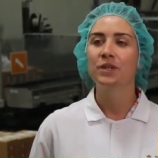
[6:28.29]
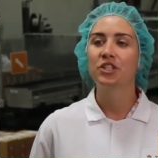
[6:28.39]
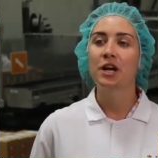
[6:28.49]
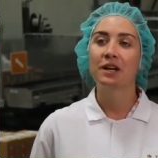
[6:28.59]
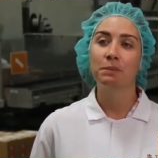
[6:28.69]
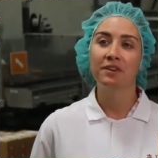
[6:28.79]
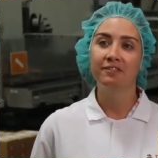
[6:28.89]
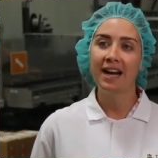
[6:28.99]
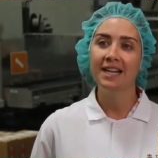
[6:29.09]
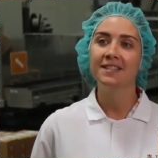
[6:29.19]
which
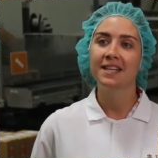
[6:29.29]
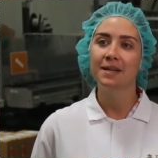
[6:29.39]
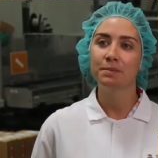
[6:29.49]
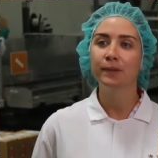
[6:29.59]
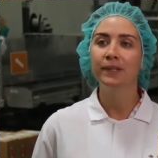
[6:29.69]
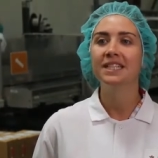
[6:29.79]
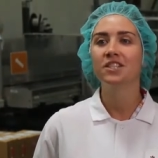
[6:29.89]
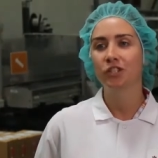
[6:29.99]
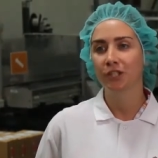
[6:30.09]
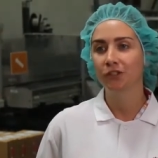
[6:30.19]
provides
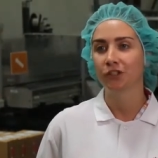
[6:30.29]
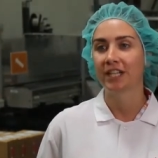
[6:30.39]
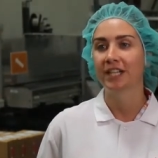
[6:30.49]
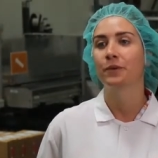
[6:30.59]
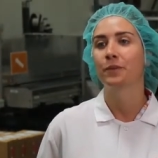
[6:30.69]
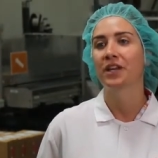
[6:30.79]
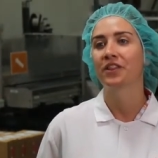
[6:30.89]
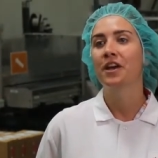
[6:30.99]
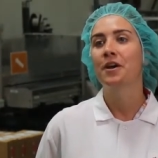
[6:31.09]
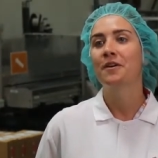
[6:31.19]
employees' children with